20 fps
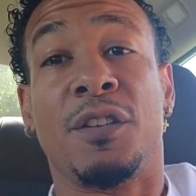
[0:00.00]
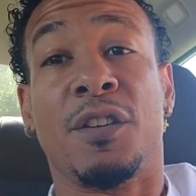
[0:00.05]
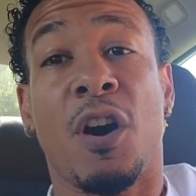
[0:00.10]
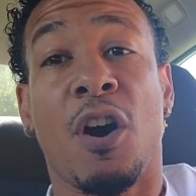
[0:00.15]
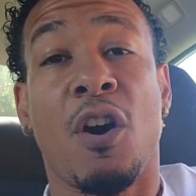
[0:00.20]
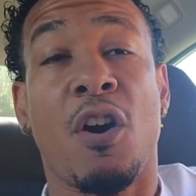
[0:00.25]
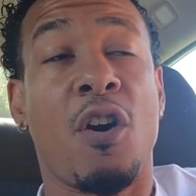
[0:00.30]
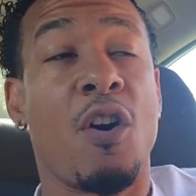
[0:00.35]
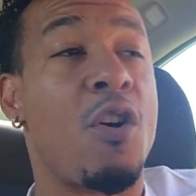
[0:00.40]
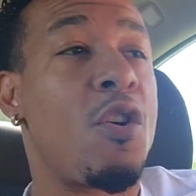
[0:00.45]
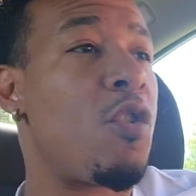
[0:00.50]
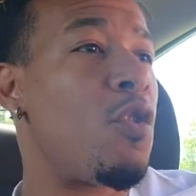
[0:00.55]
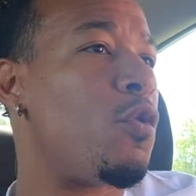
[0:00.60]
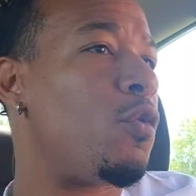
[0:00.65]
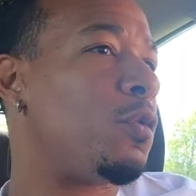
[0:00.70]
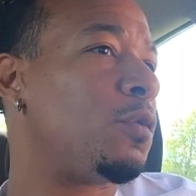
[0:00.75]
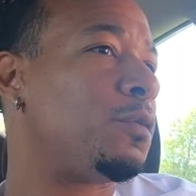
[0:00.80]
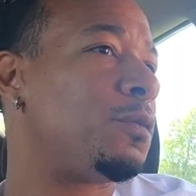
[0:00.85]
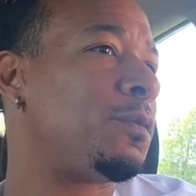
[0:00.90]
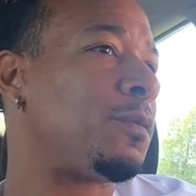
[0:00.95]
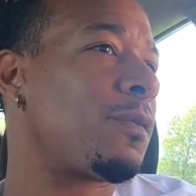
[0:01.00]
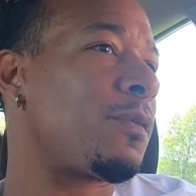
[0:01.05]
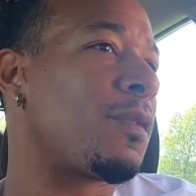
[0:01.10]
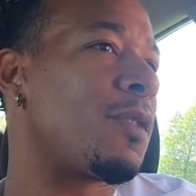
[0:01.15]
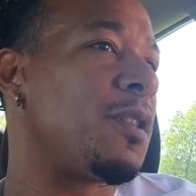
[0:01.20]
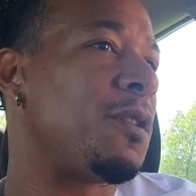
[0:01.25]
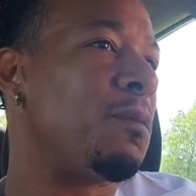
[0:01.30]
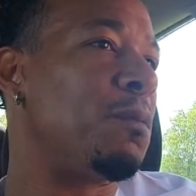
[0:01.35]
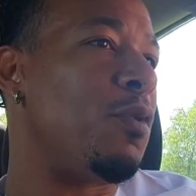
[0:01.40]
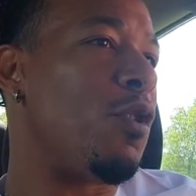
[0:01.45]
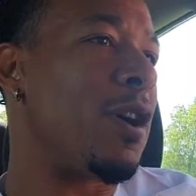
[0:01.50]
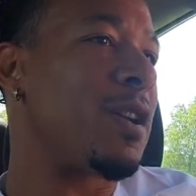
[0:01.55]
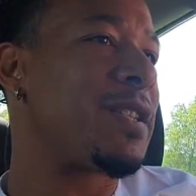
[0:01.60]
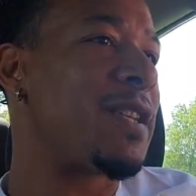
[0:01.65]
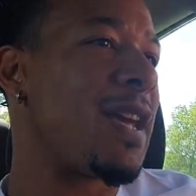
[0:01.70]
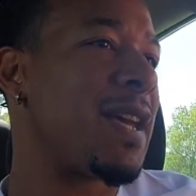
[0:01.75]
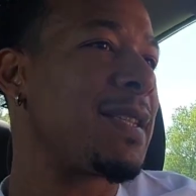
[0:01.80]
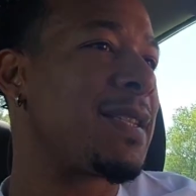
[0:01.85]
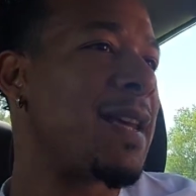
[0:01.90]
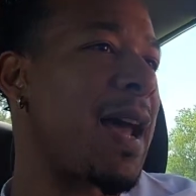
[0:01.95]
Yo, boy
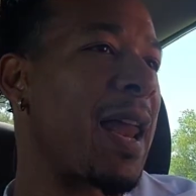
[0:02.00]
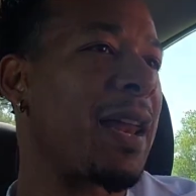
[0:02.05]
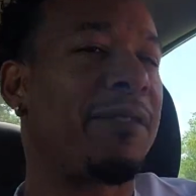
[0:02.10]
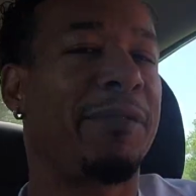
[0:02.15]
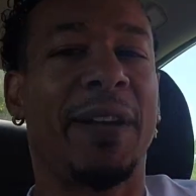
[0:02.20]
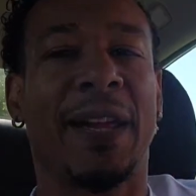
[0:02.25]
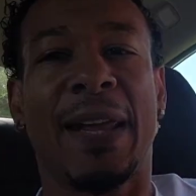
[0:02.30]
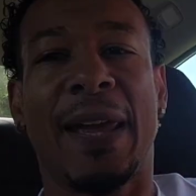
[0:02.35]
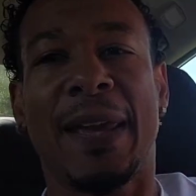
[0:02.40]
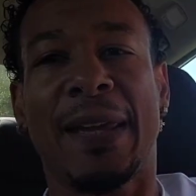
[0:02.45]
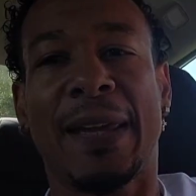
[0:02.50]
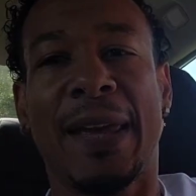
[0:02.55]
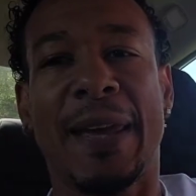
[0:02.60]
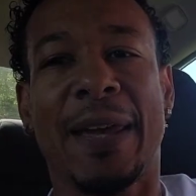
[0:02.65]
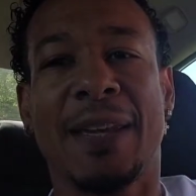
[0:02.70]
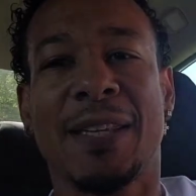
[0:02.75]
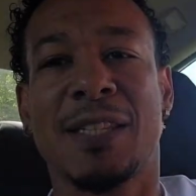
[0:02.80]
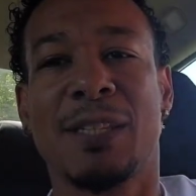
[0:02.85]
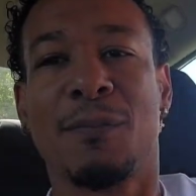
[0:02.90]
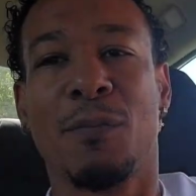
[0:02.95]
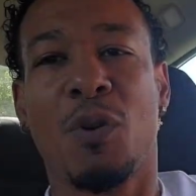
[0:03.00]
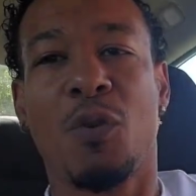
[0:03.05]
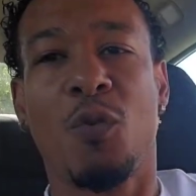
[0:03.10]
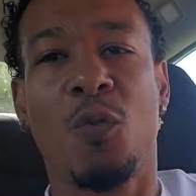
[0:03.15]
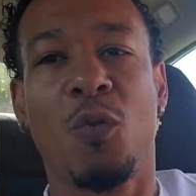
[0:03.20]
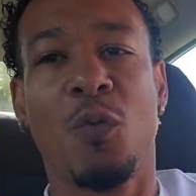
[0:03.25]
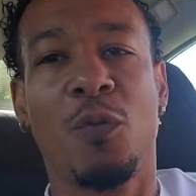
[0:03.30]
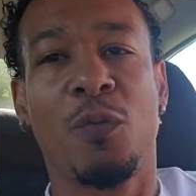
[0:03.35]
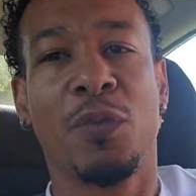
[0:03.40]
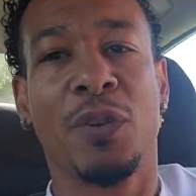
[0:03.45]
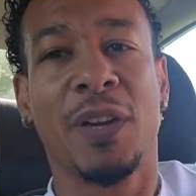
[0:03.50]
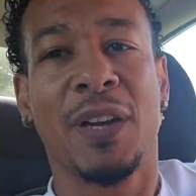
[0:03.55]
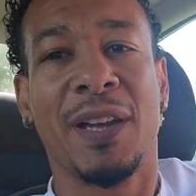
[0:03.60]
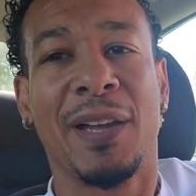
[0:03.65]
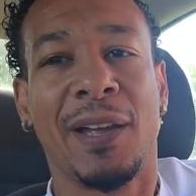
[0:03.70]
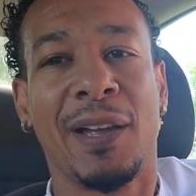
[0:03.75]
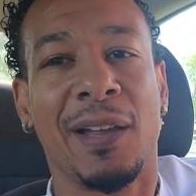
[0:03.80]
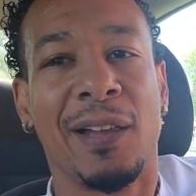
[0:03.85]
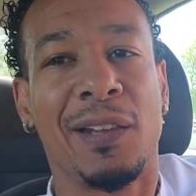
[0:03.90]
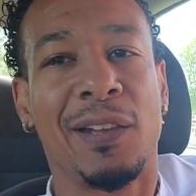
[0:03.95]
Chance Jolivet, aka Smooth,
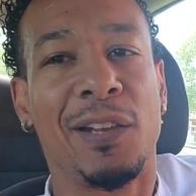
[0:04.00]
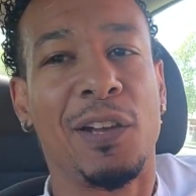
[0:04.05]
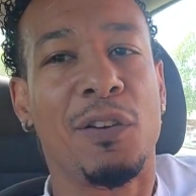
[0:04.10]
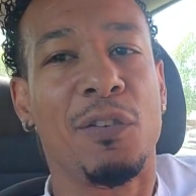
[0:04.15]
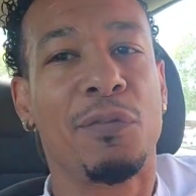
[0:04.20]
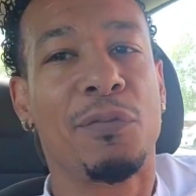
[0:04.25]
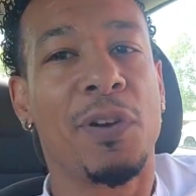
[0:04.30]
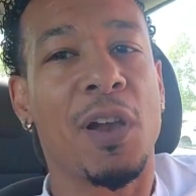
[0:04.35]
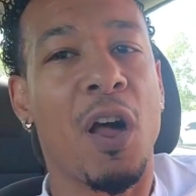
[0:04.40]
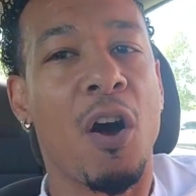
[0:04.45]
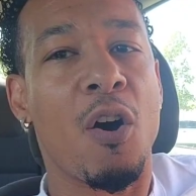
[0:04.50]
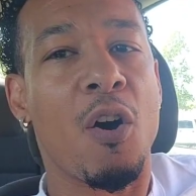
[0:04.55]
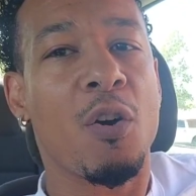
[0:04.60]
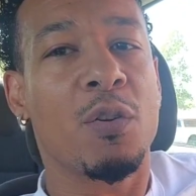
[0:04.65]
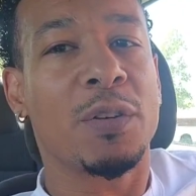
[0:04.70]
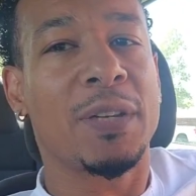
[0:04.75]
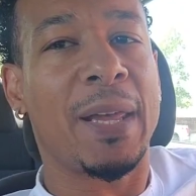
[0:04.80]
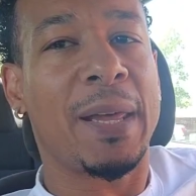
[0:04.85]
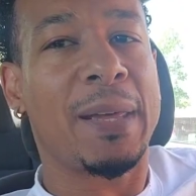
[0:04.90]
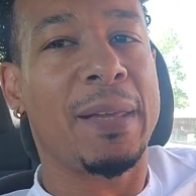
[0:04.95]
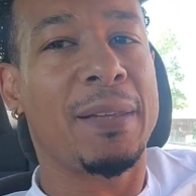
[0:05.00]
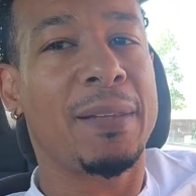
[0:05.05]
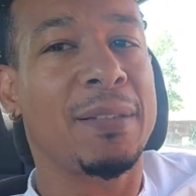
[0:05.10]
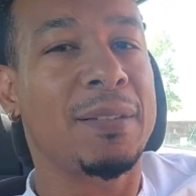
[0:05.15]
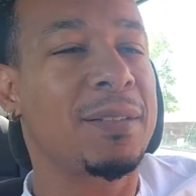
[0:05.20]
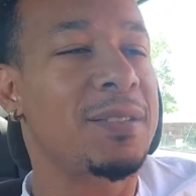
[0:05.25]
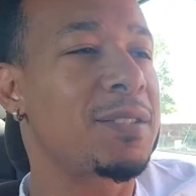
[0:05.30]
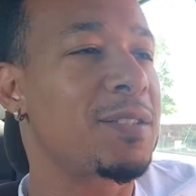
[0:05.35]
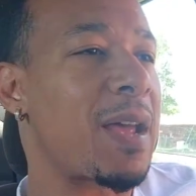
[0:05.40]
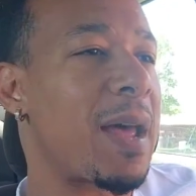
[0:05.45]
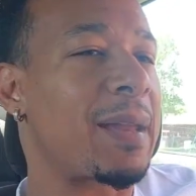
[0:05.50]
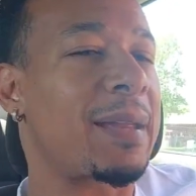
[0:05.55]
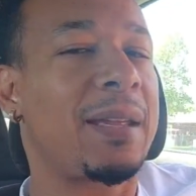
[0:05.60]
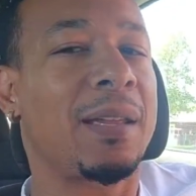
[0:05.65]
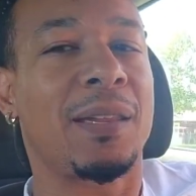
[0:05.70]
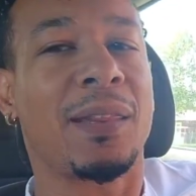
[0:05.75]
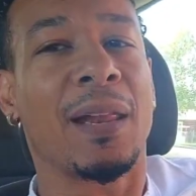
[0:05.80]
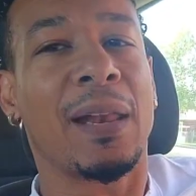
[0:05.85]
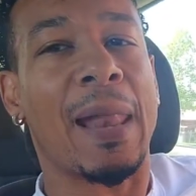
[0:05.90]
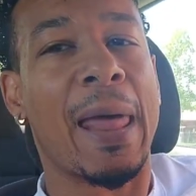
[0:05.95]
little vlog day, try to
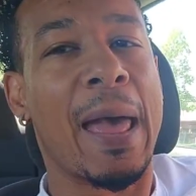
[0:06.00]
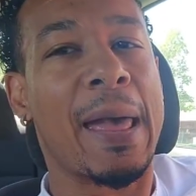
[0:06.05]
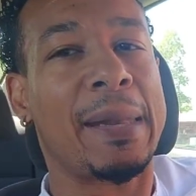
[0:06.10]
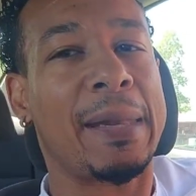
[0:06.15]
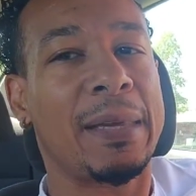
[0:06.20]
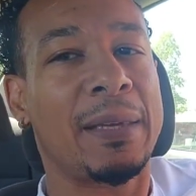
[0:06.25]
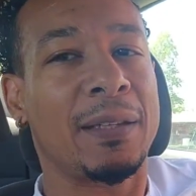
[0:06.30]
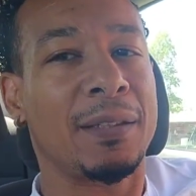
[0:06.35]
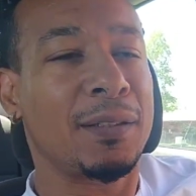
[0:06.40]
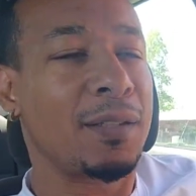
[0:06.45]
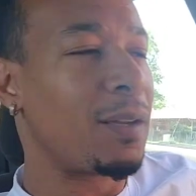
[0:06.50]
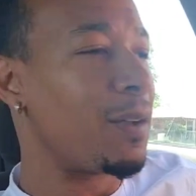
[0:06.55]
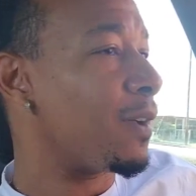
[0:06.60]
get the lighting.